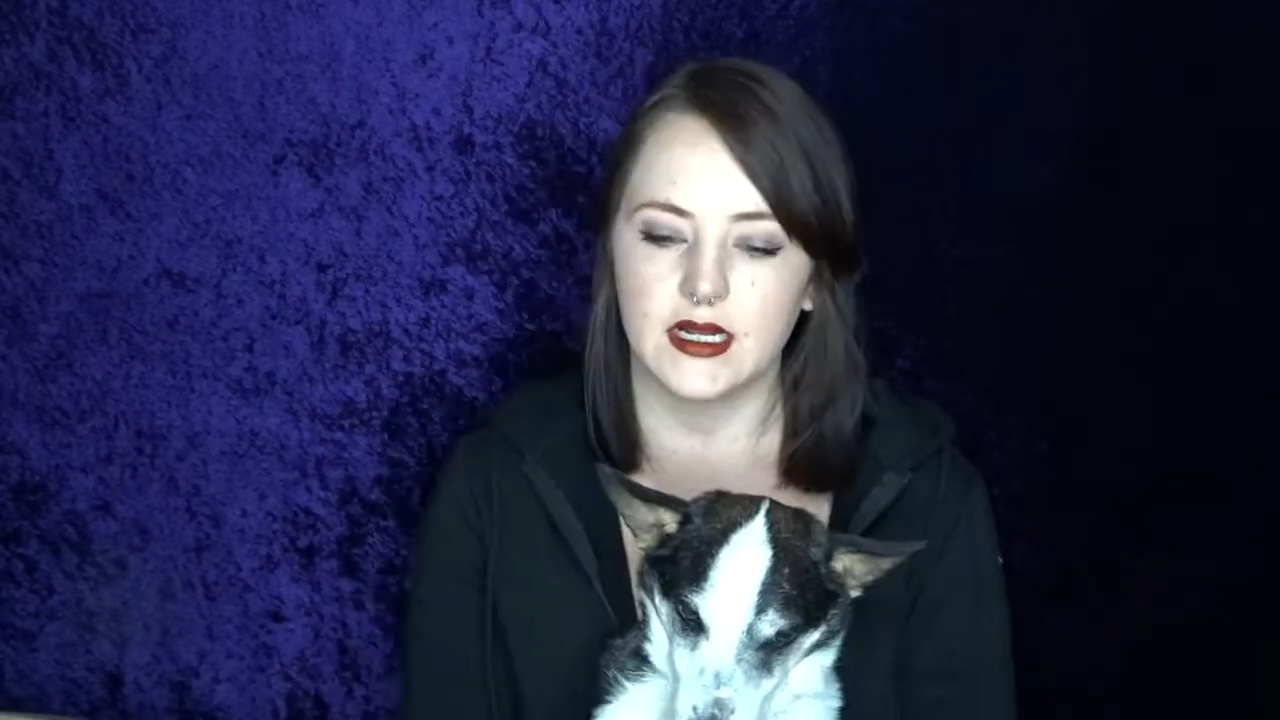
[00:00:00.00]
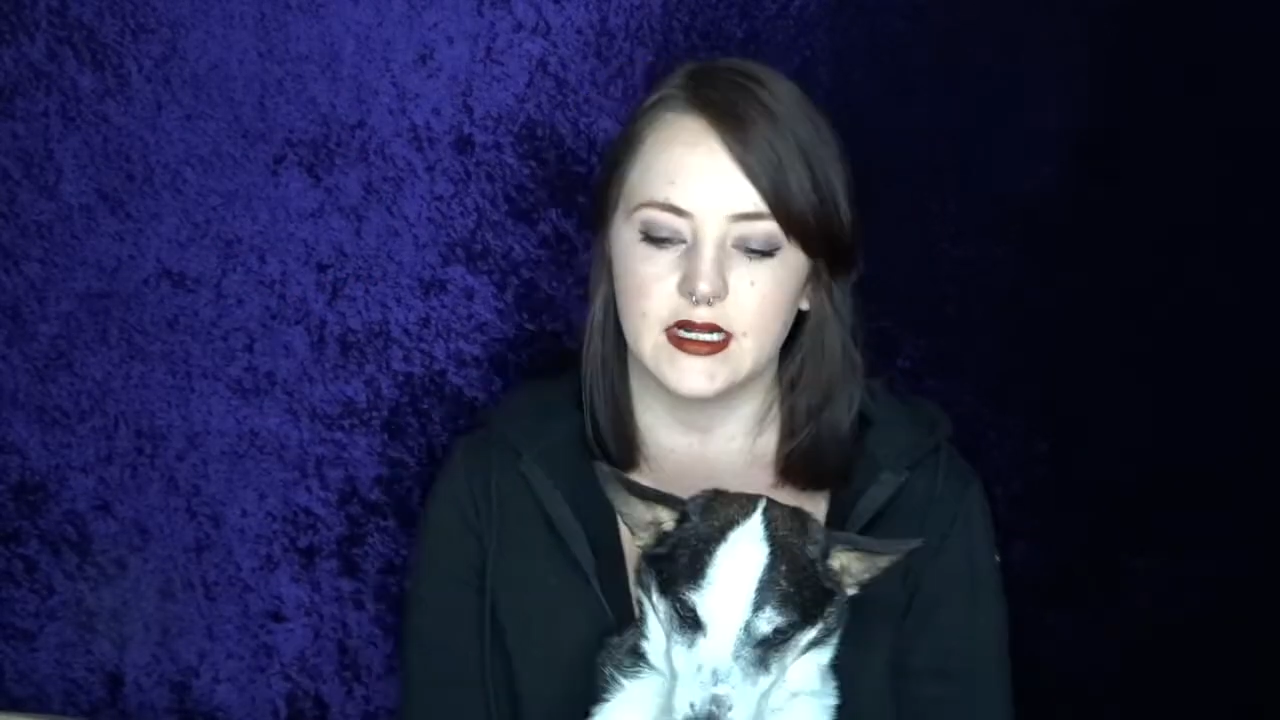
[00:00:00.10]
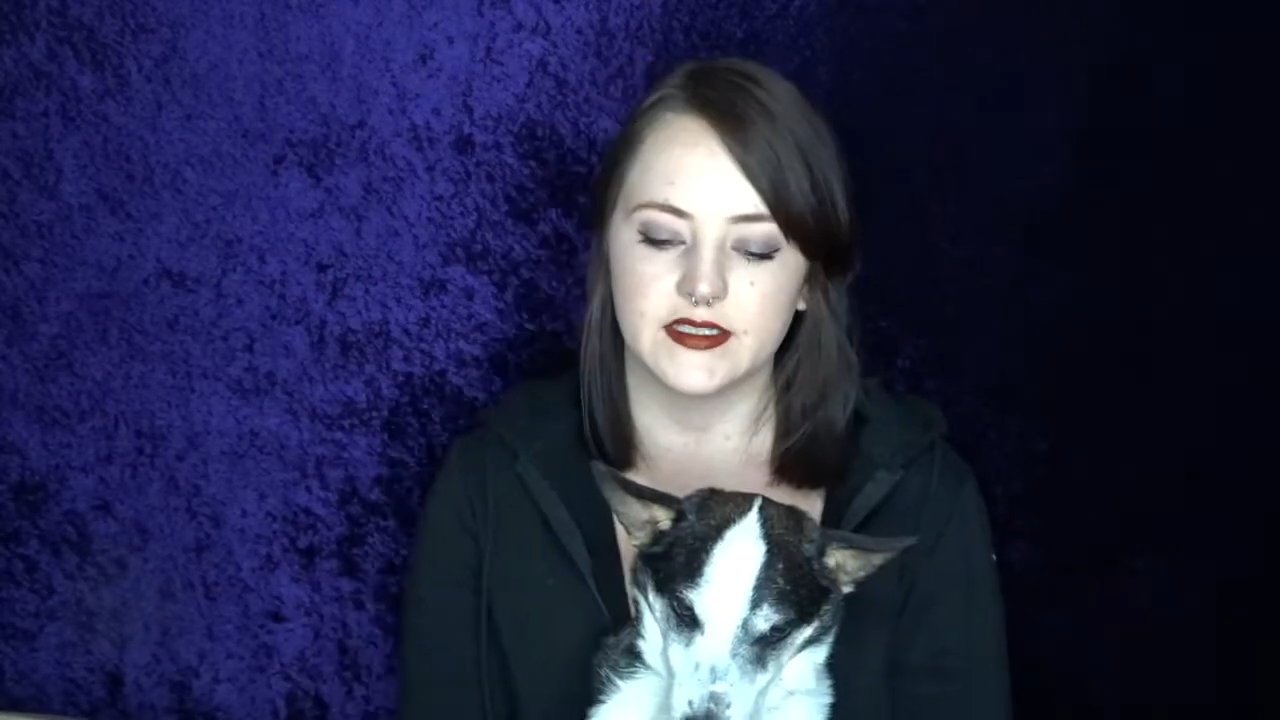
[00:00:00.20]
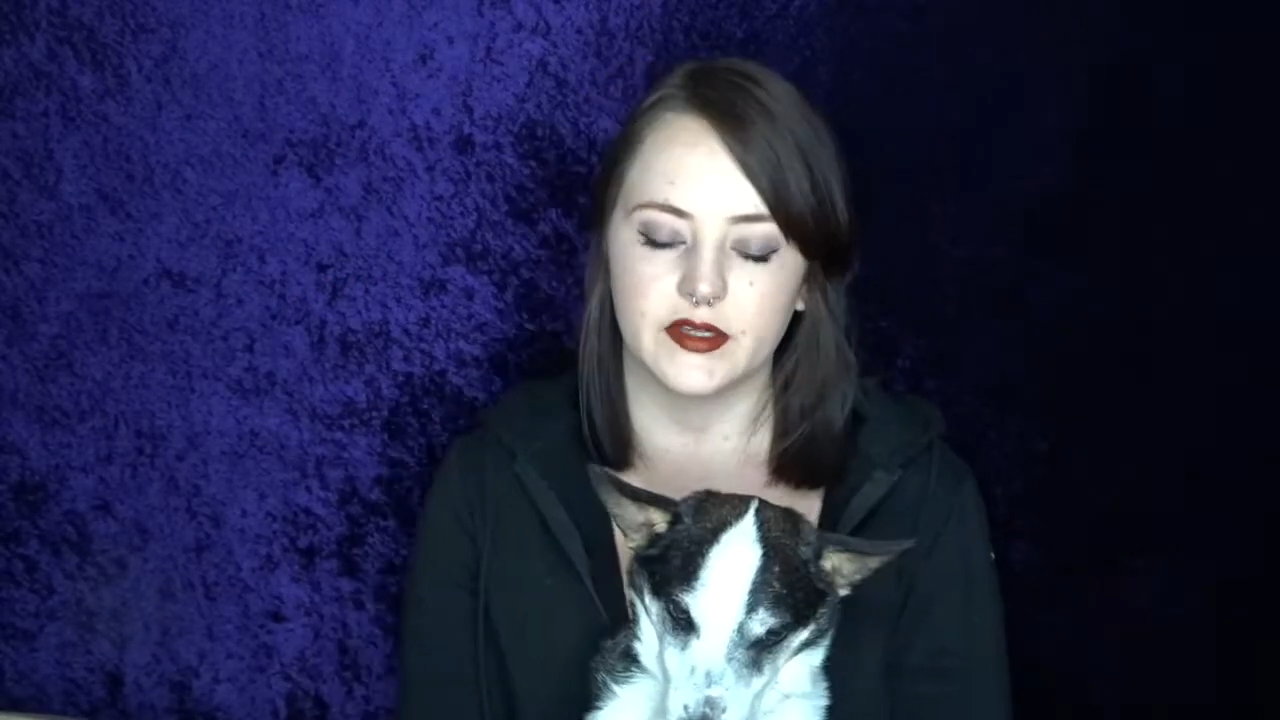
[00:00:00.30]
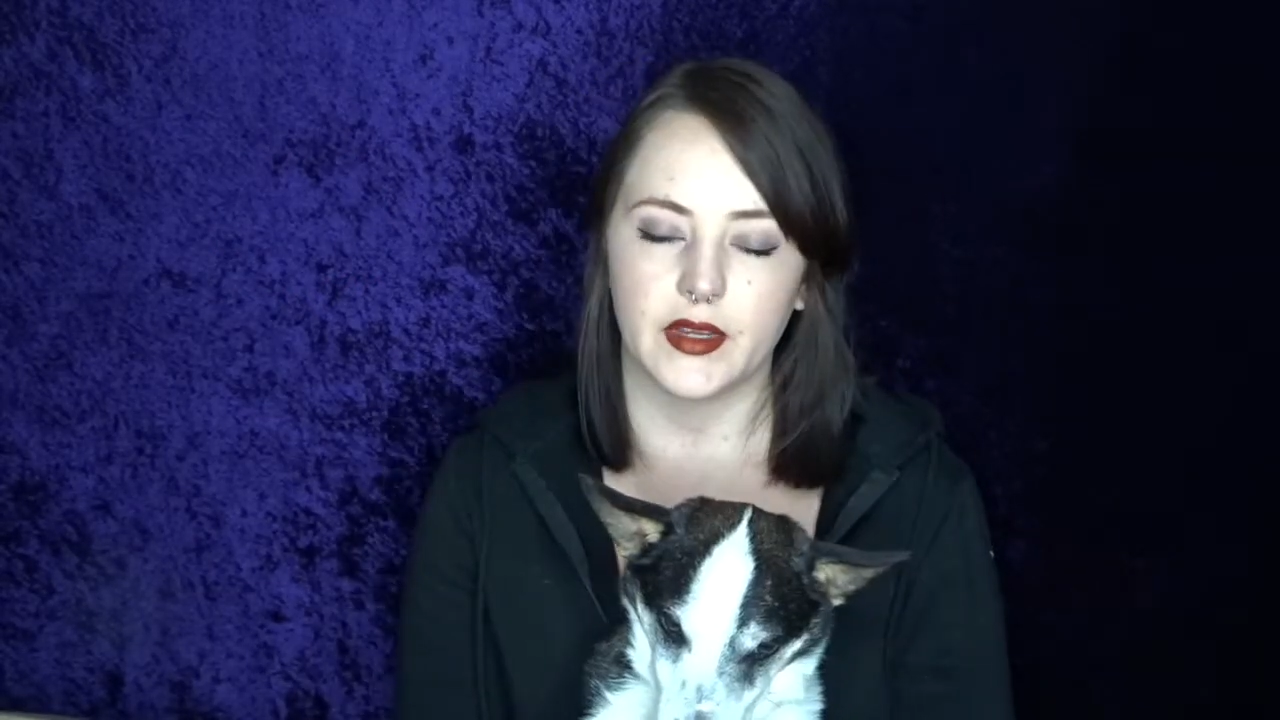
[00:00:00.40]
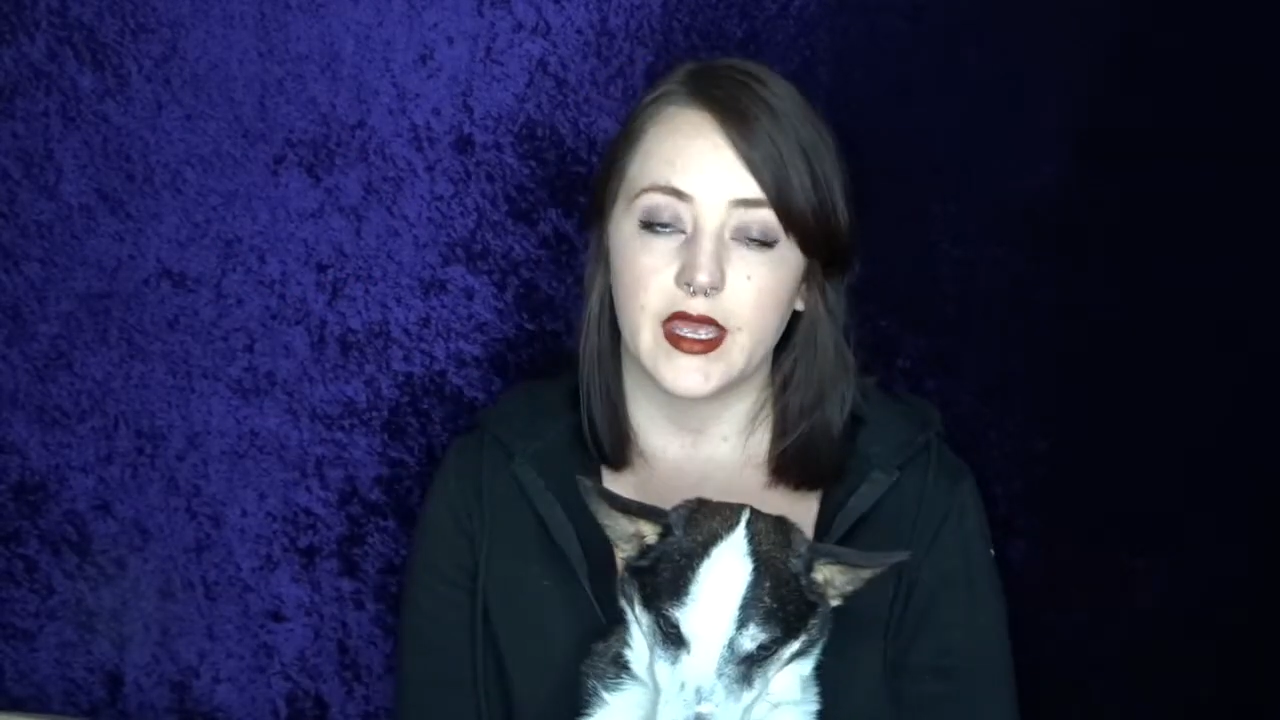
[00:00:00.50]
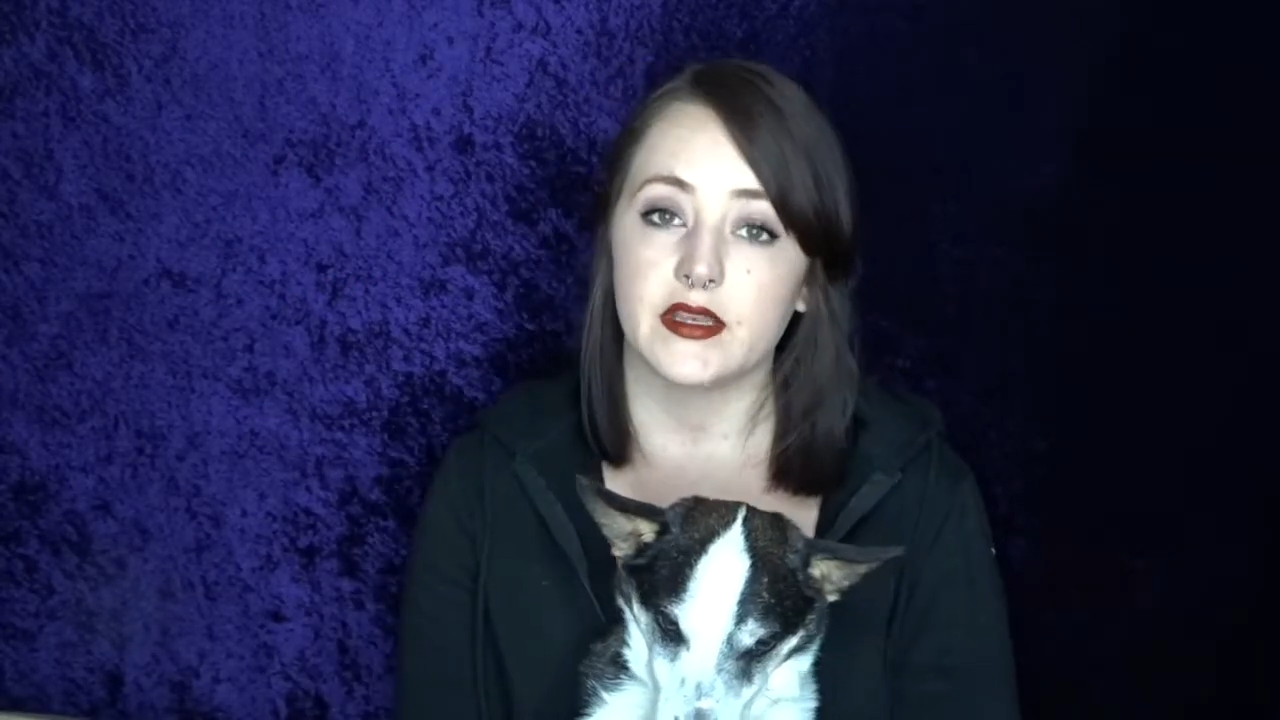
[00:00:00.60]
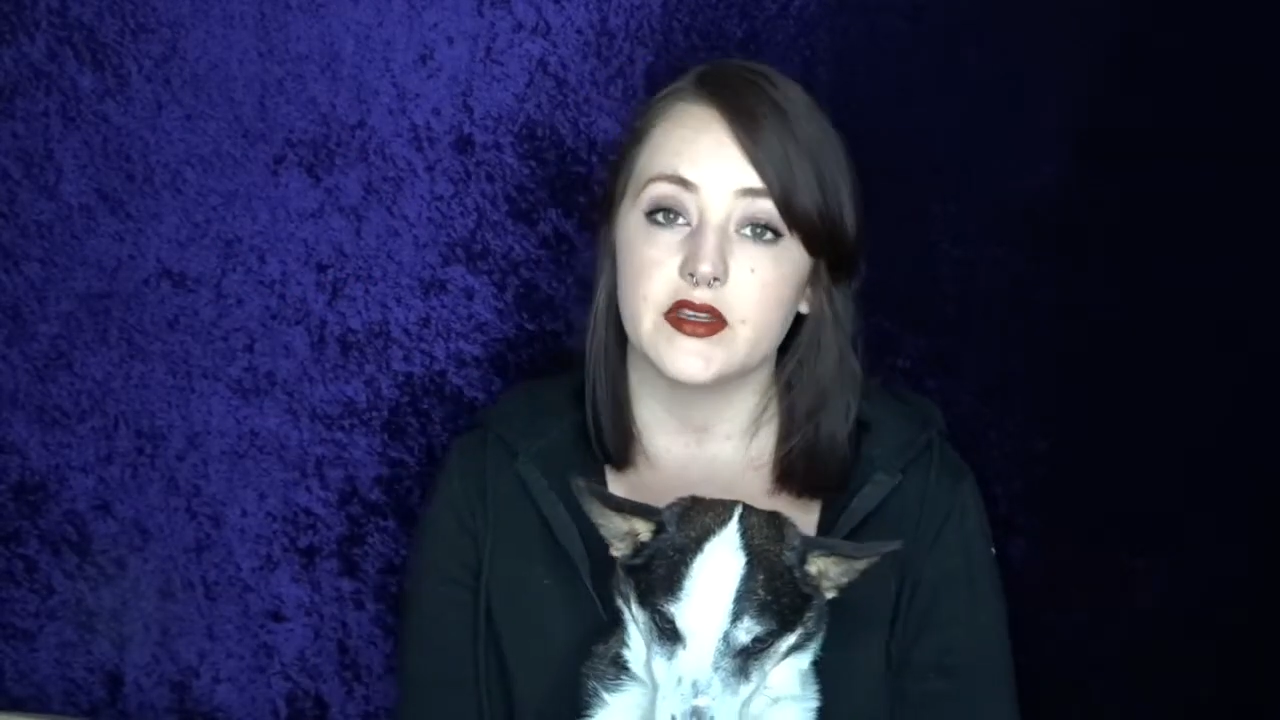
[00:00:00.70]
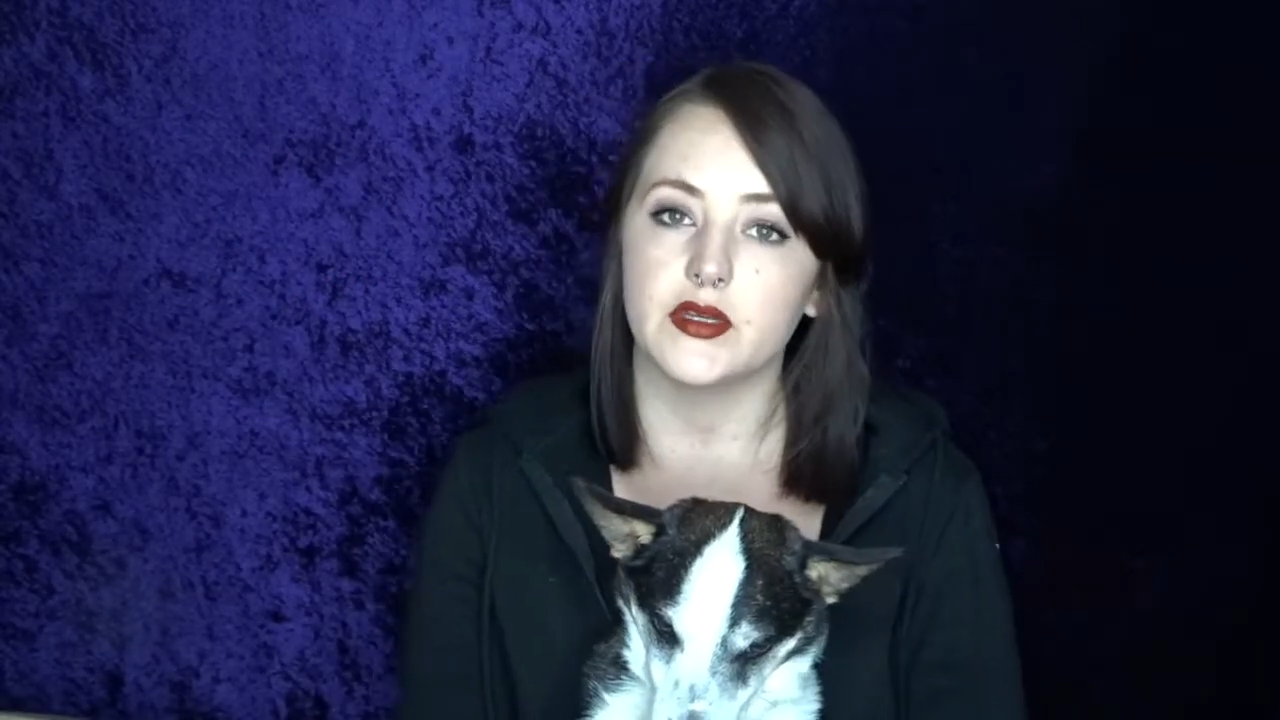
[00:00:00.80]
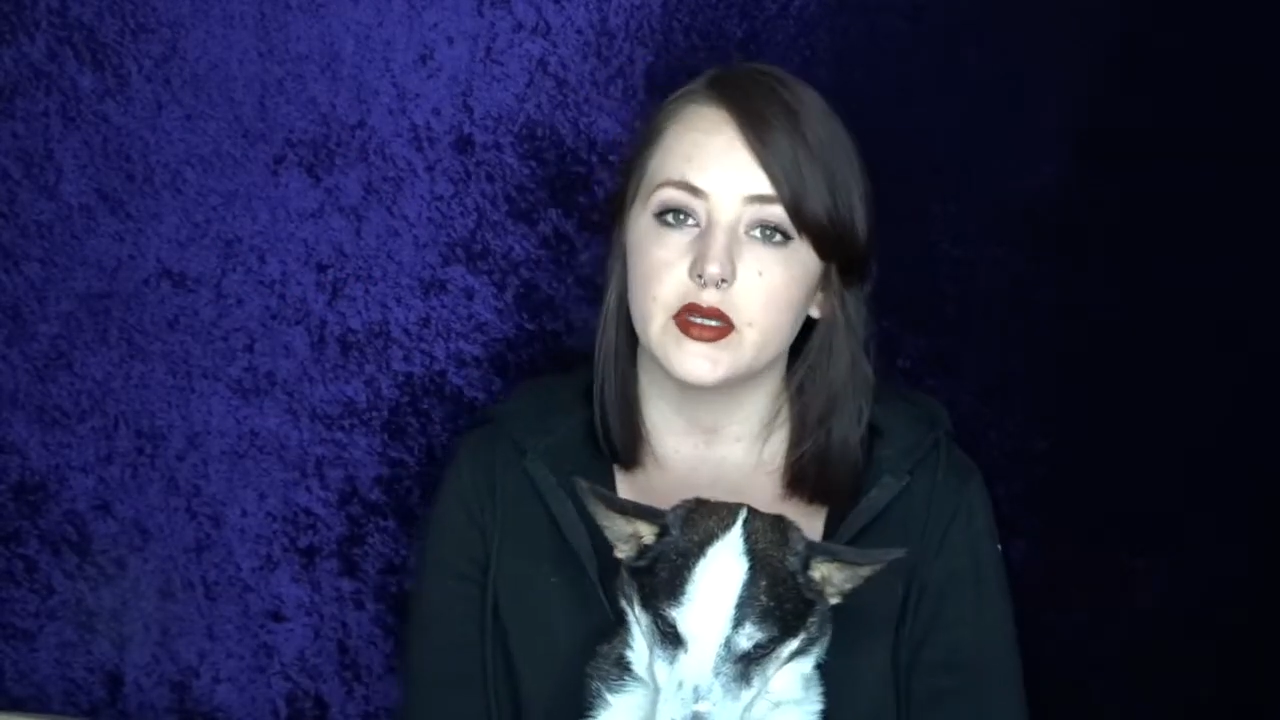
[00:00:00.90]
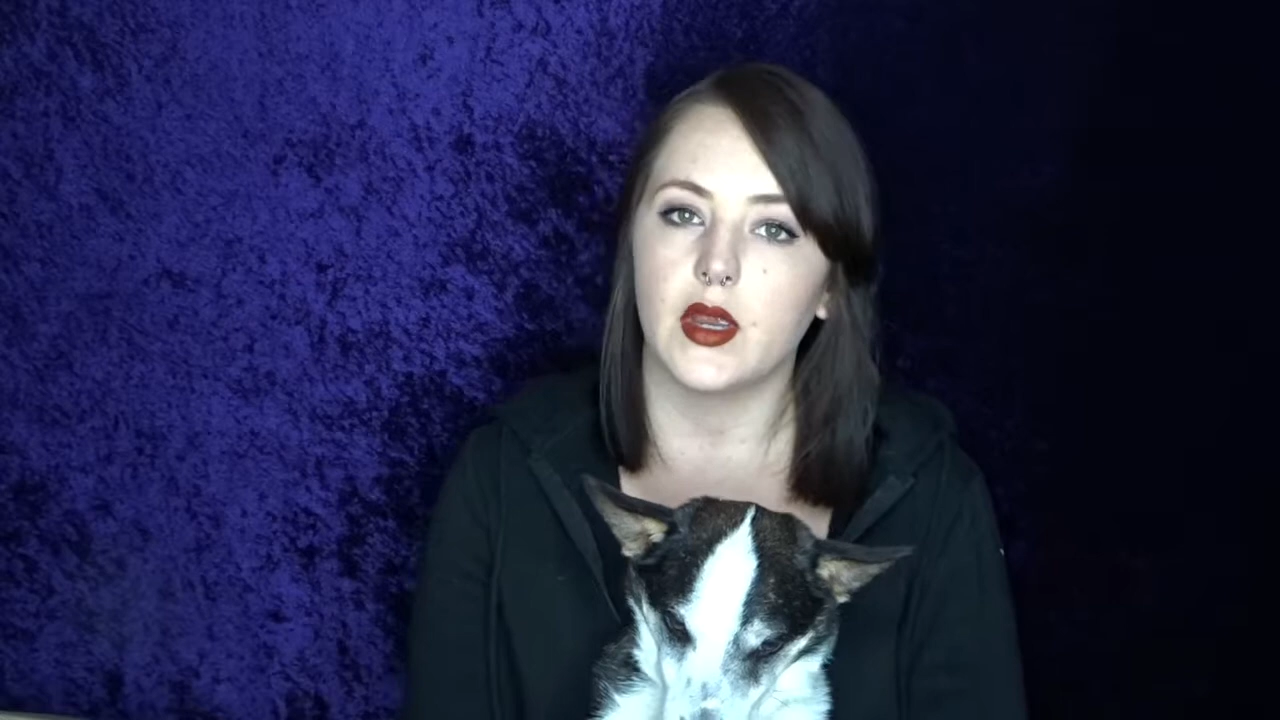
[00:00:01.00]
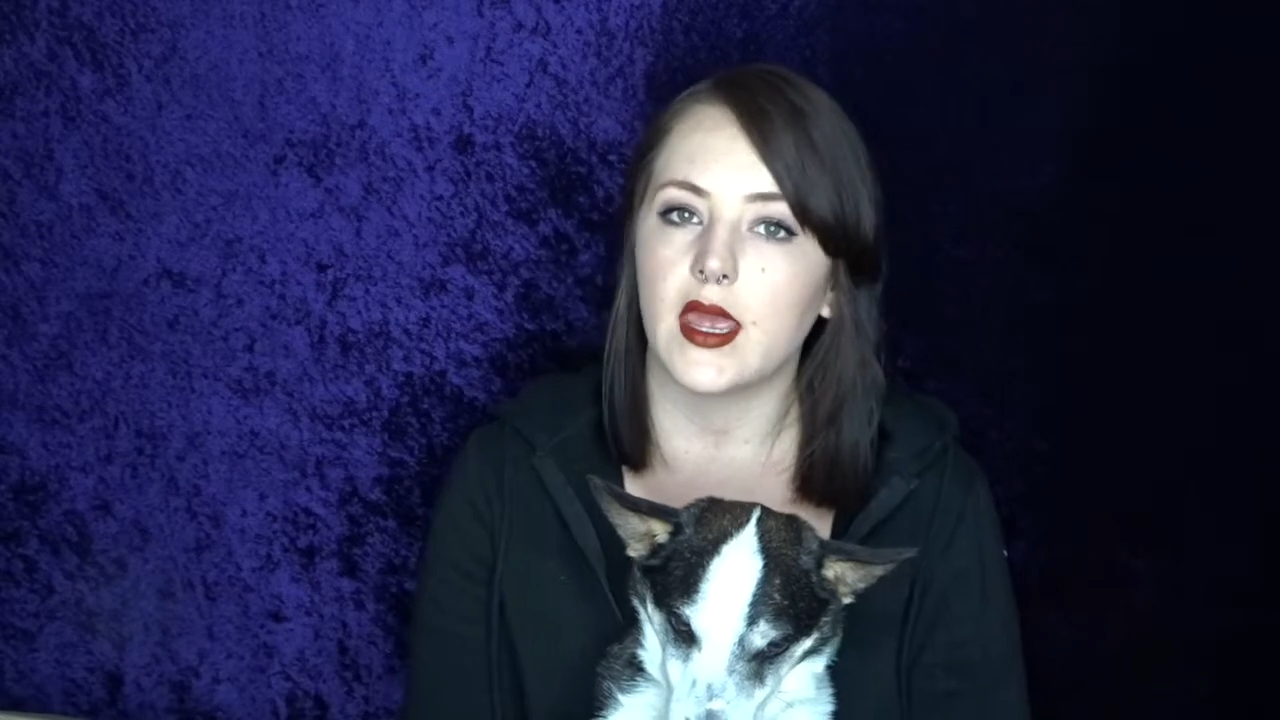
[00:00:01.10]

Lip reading: so we had to do